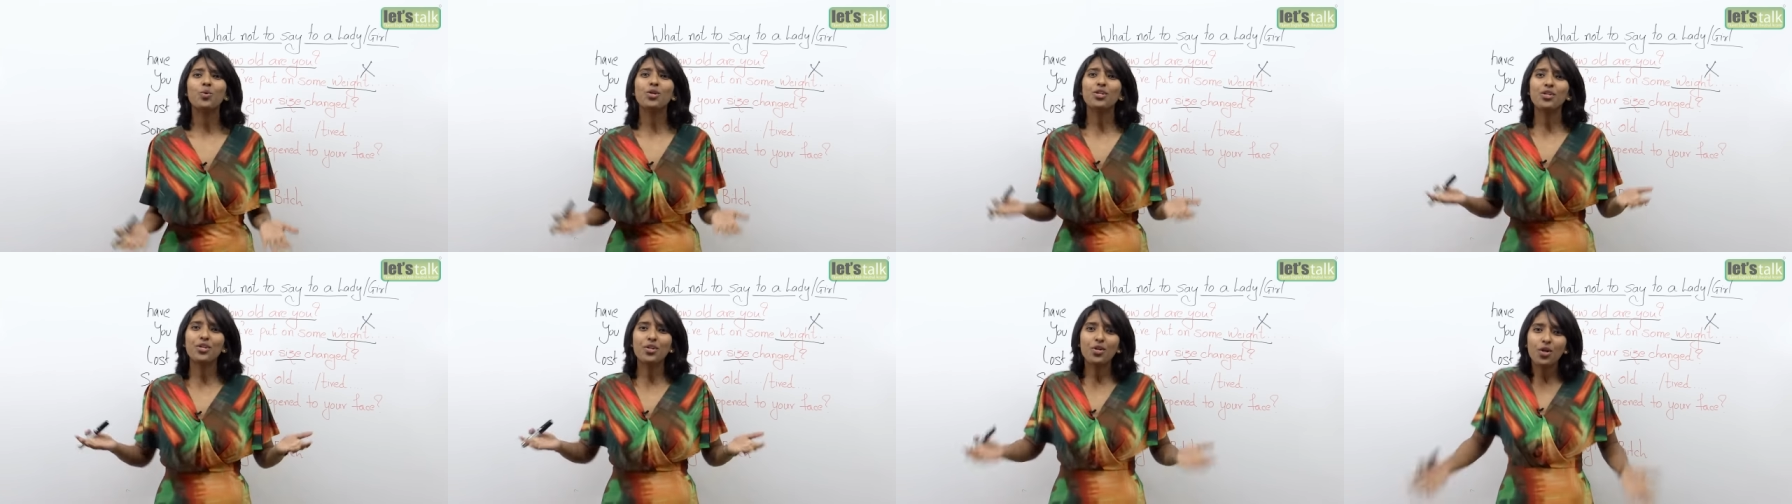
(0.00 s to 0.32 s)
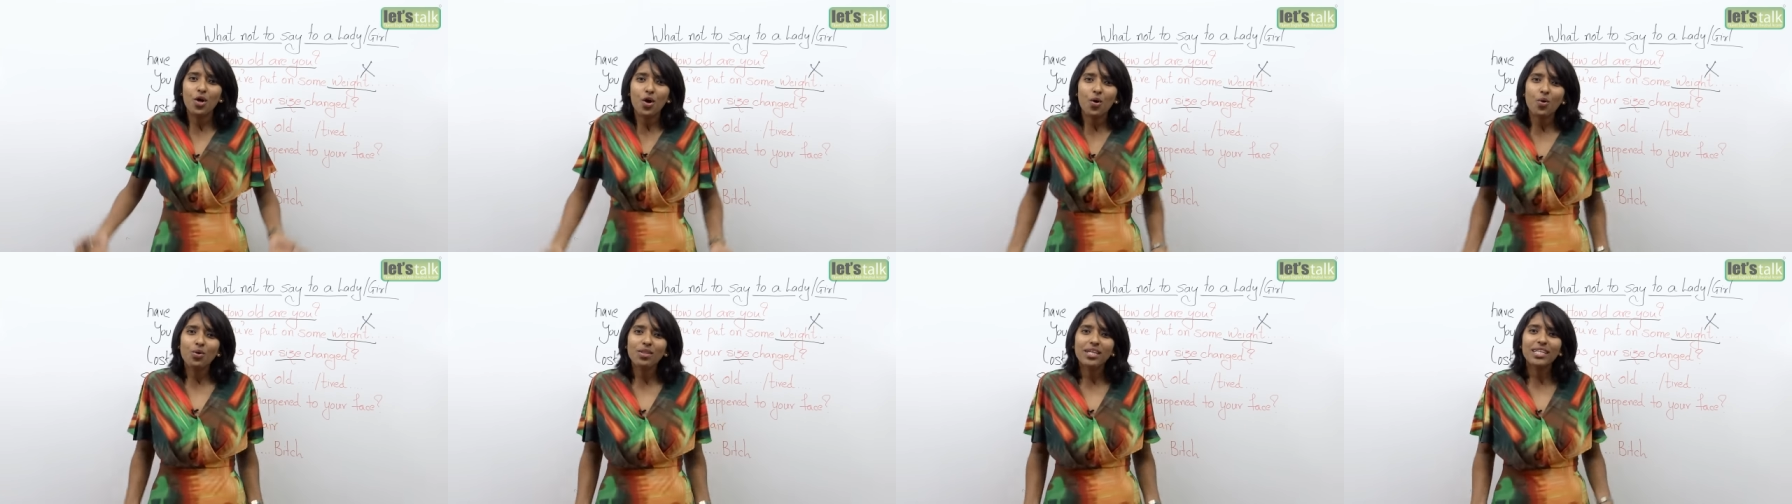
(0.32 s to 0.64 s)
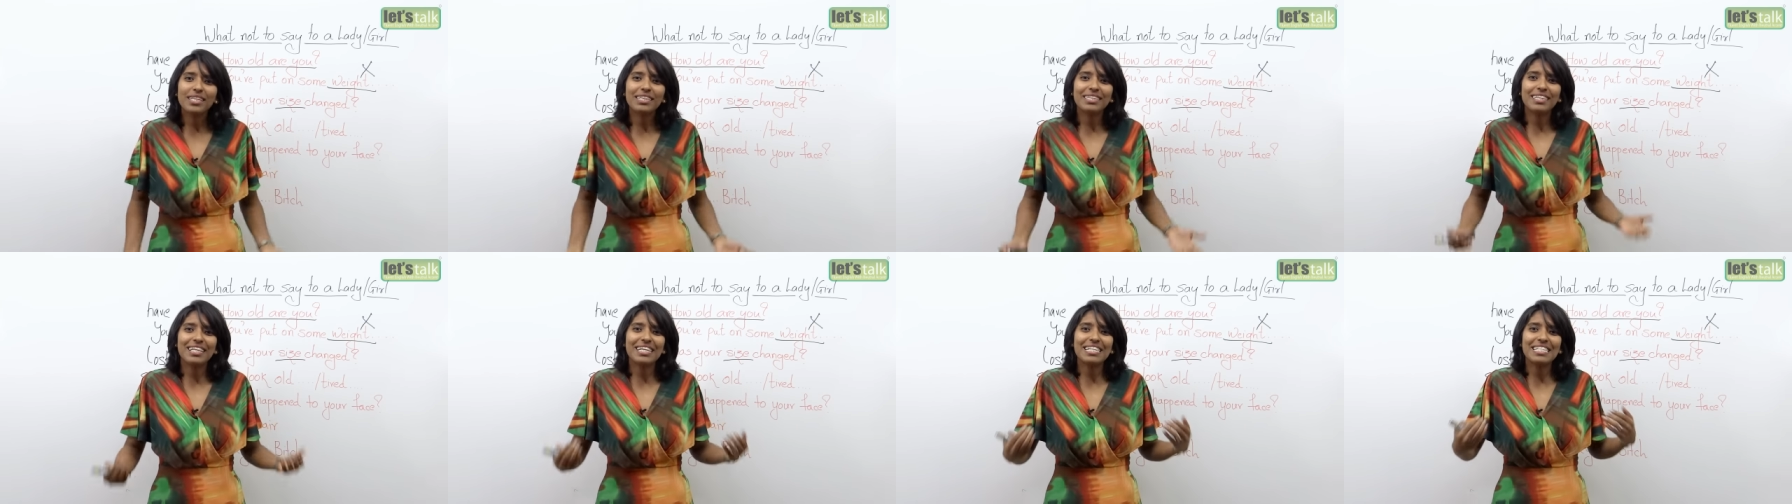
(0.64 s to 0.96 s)
would know
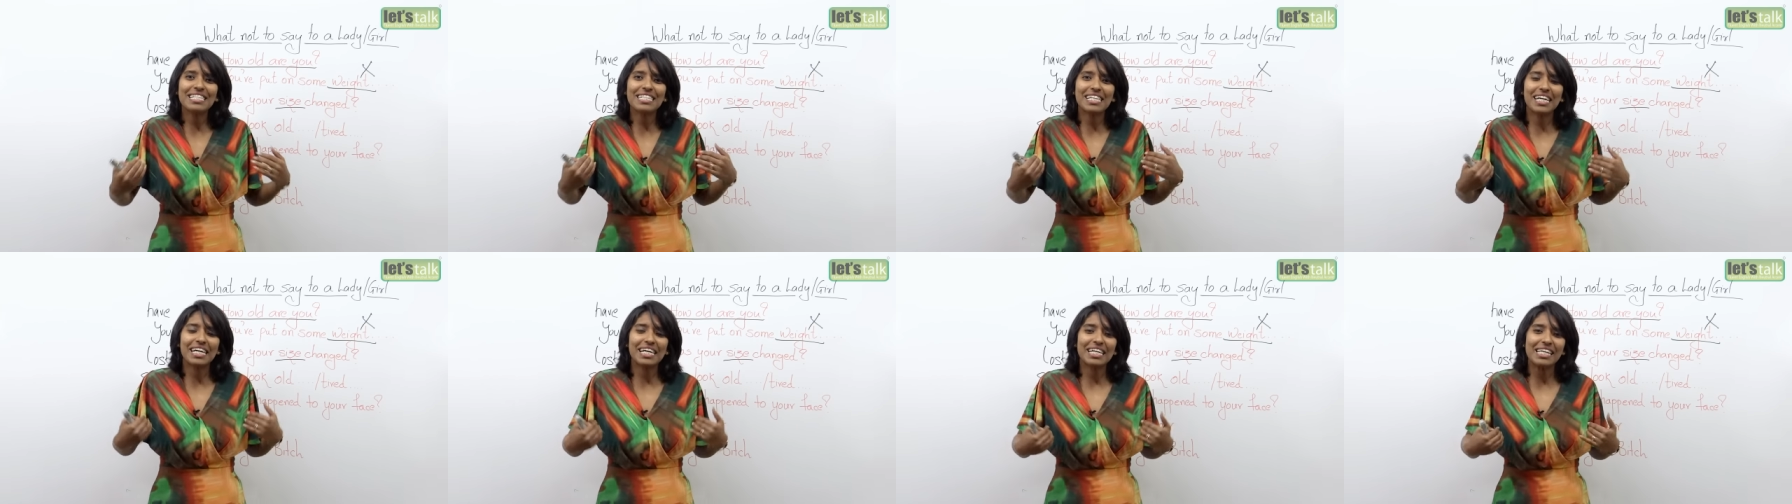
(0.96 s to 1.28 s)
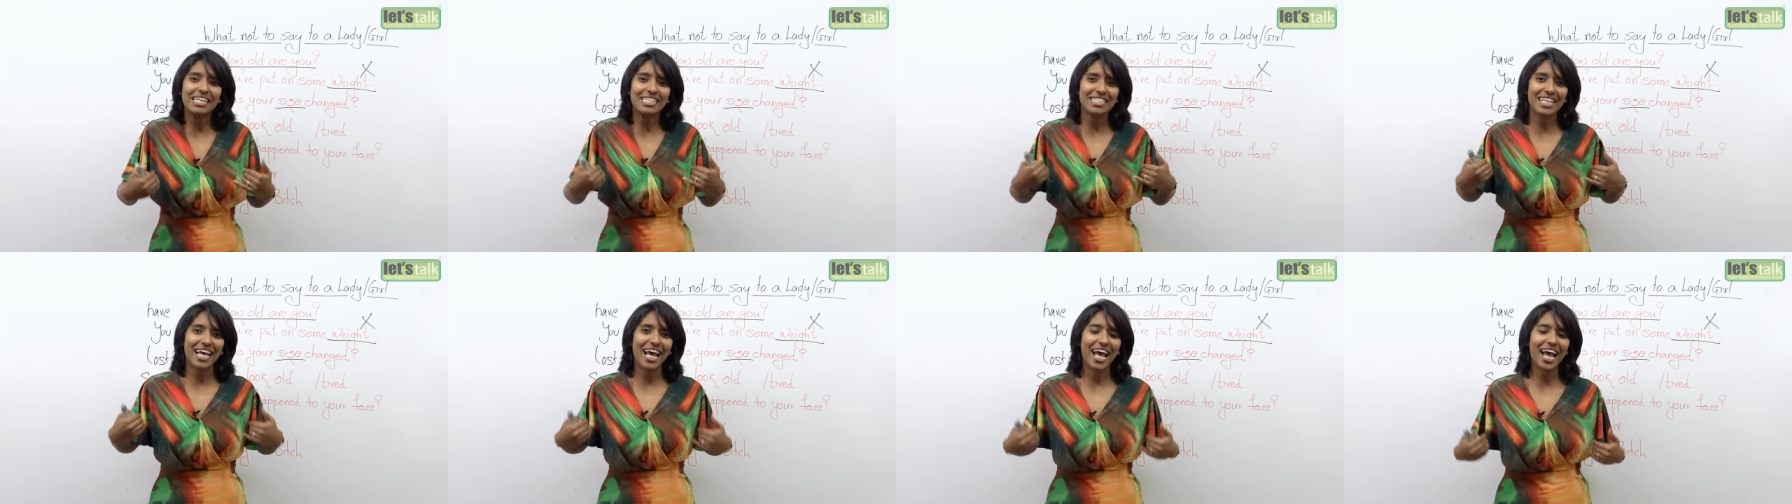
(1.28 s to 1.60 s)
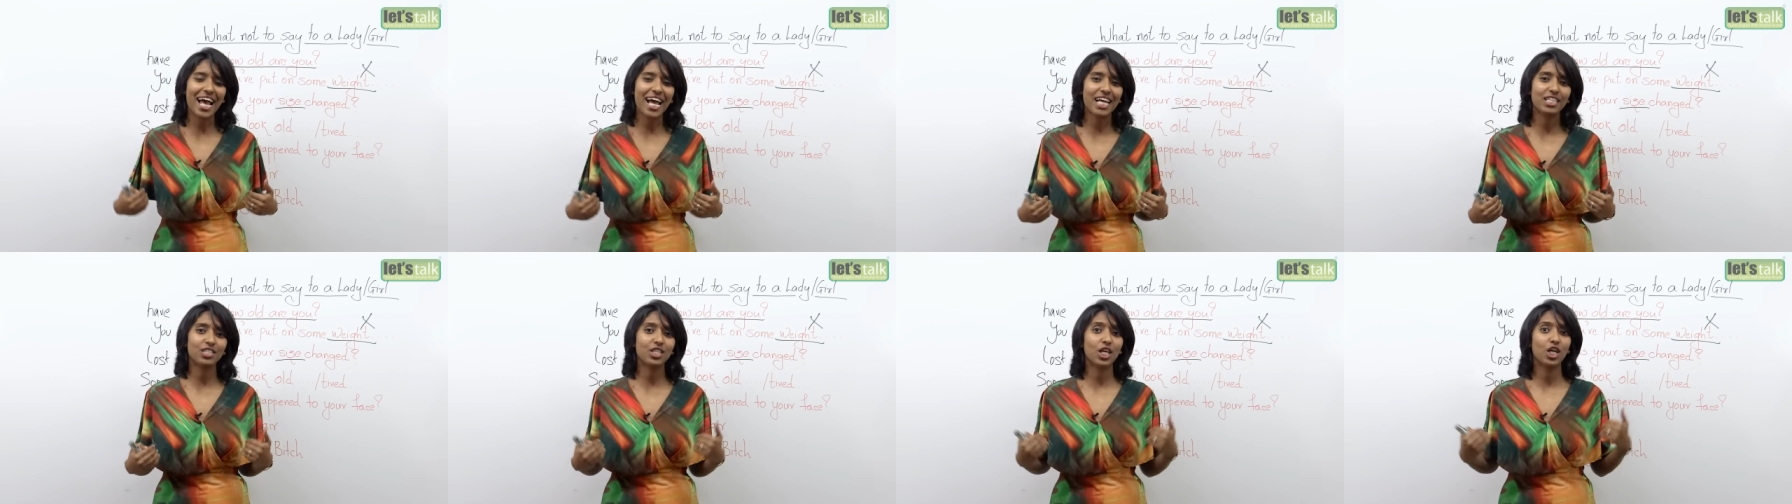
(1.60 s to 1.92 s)
that their size
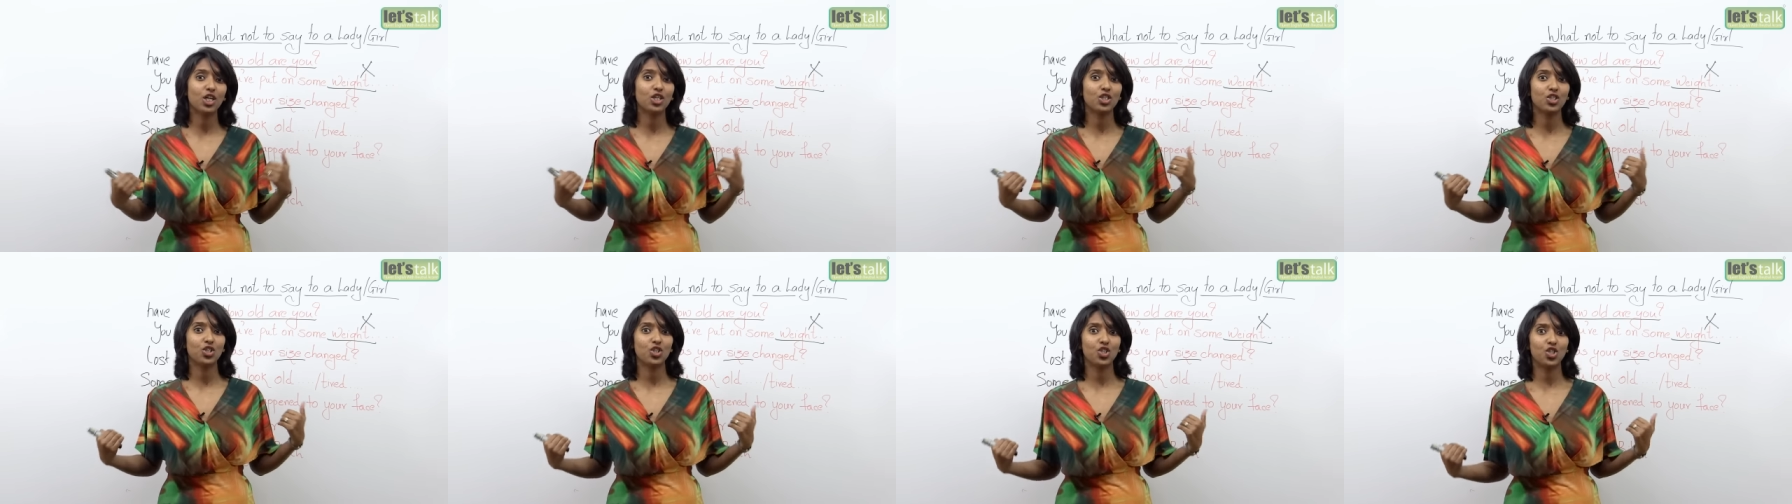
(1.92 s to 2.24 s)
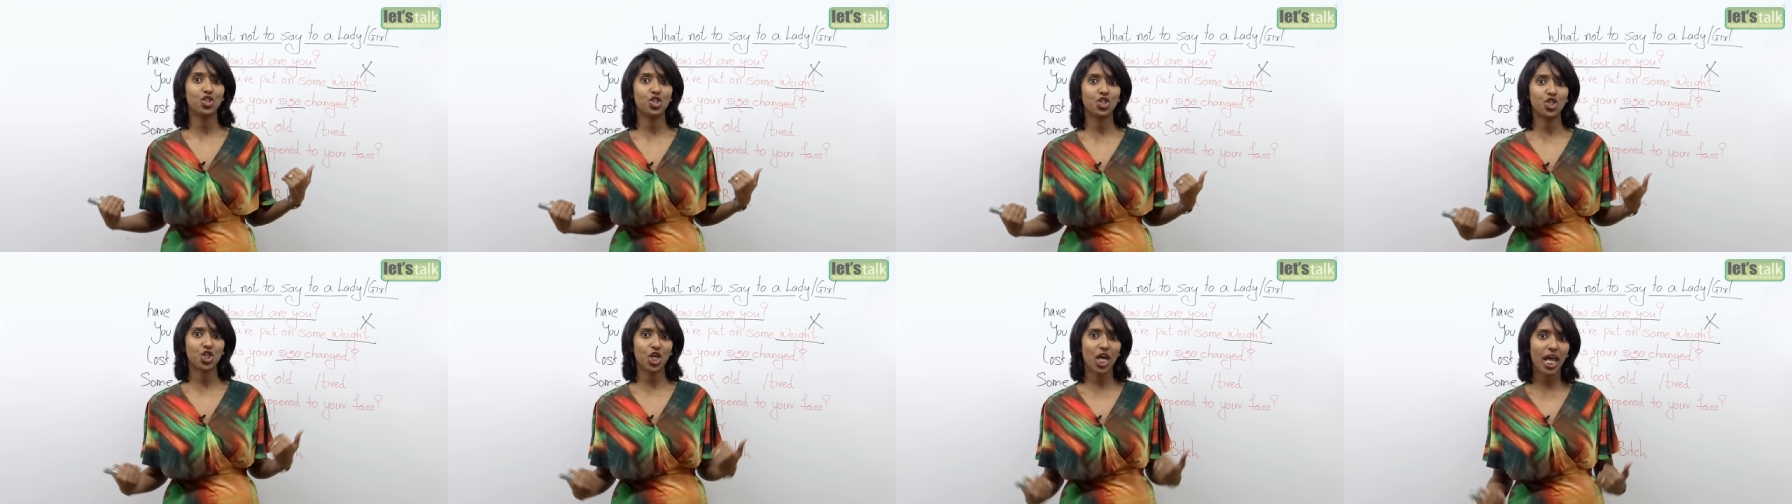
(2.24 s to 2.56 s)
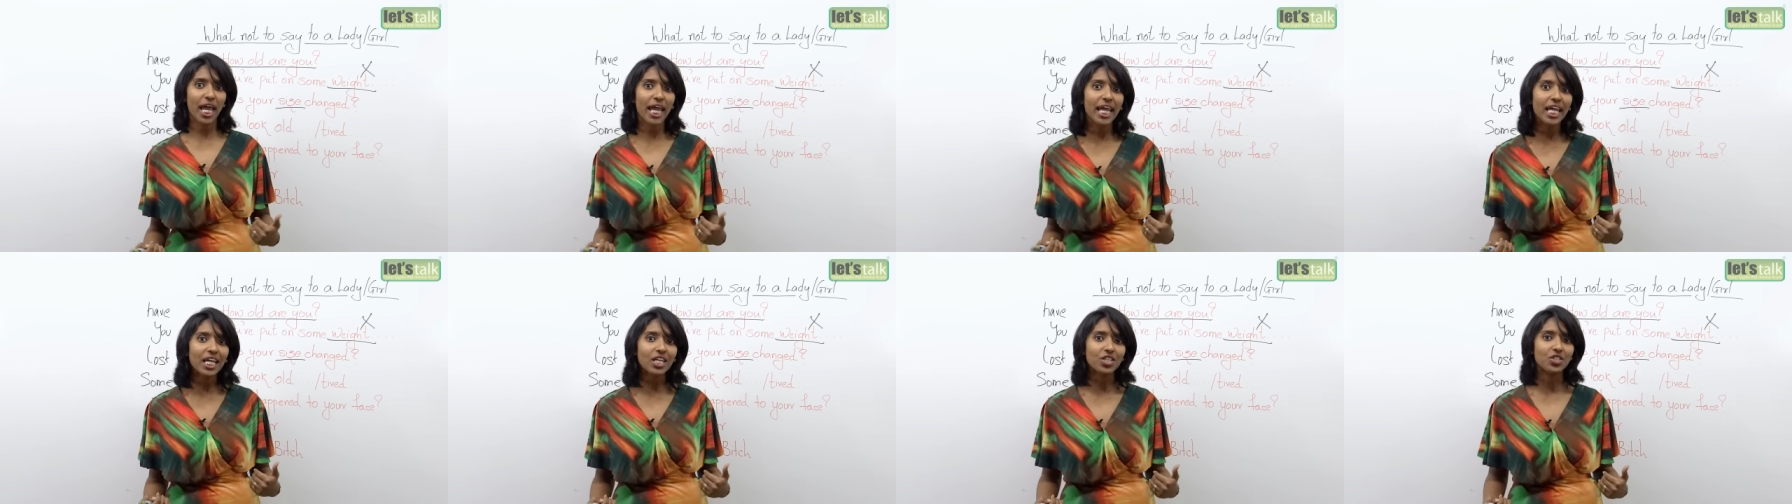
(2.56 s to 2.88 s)
has
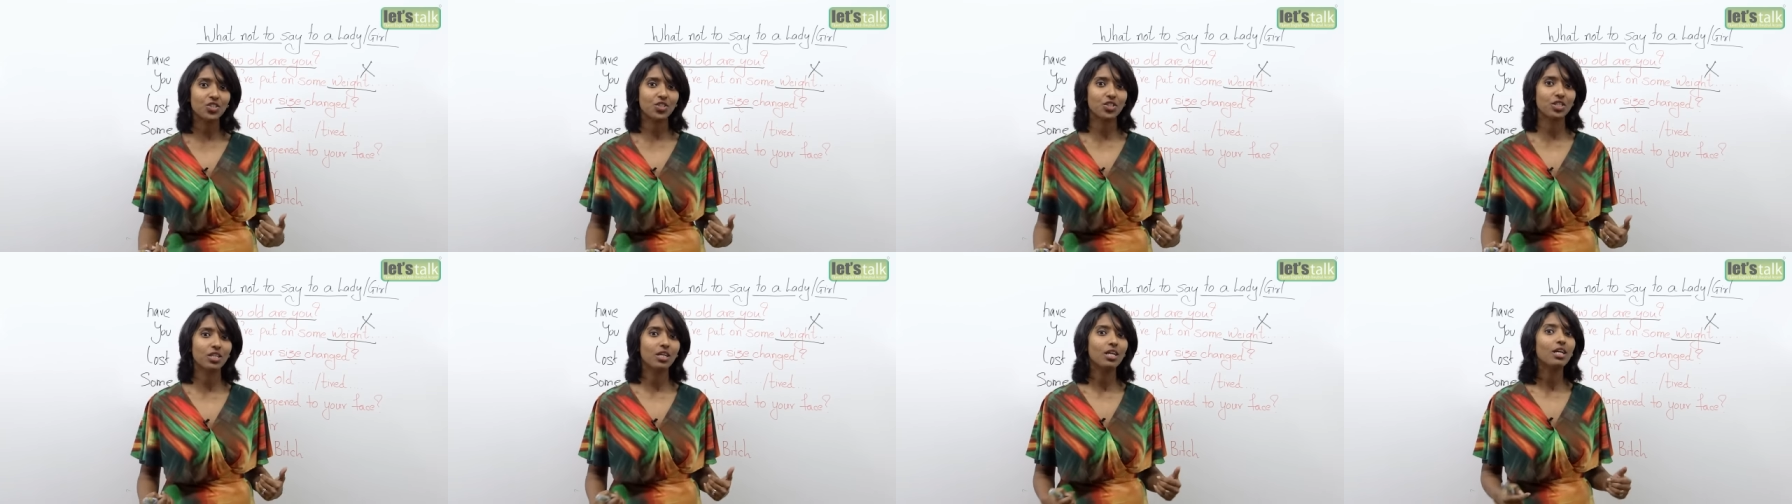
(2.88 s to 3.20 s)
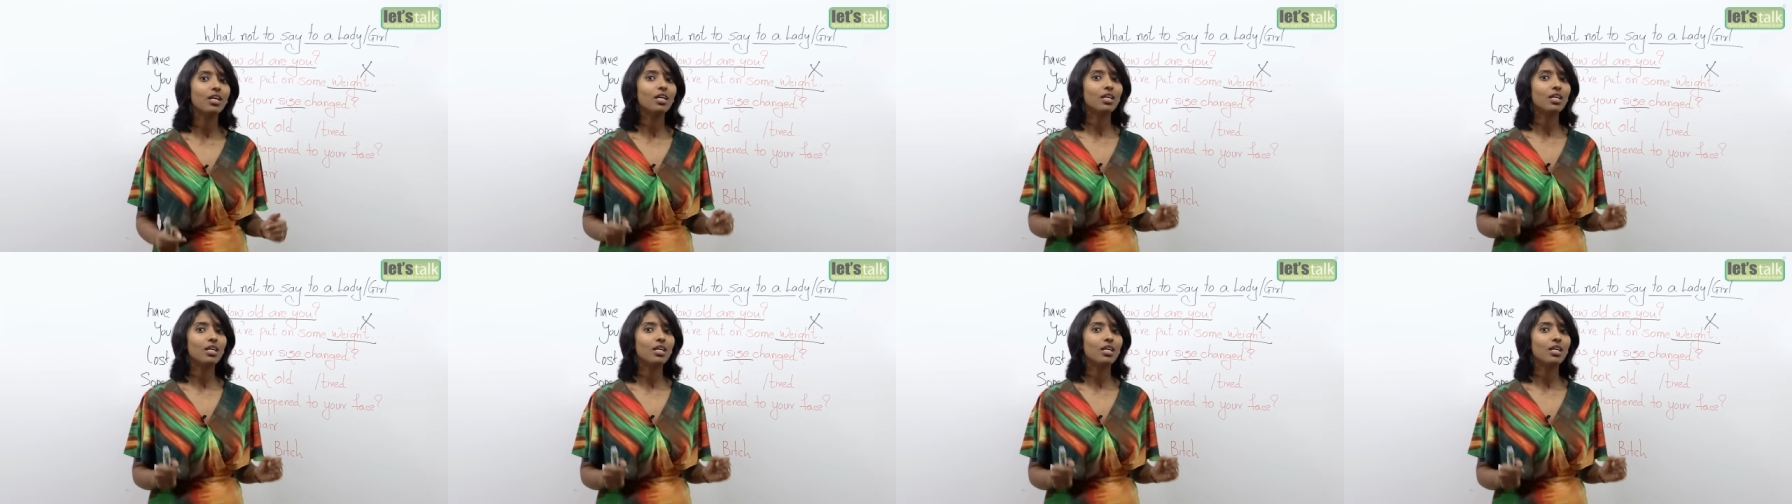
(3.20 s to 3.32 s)
changed.